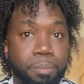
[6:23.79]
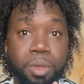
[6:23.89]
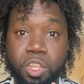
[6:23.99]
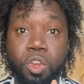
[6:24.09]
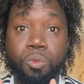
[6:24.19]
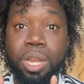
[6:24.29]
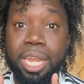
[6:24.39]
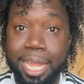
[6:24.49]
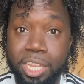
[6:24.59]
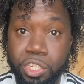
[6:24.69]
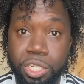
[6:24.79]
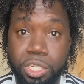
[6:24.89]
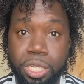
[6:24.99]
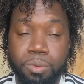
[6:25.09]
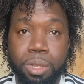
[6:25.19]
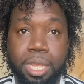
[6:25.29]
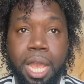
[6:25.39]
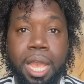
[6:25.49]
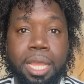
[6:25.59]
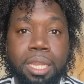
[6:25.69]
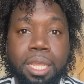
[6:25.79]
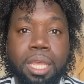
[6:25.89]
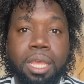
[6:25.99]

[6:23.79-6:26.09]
but your relationship with God.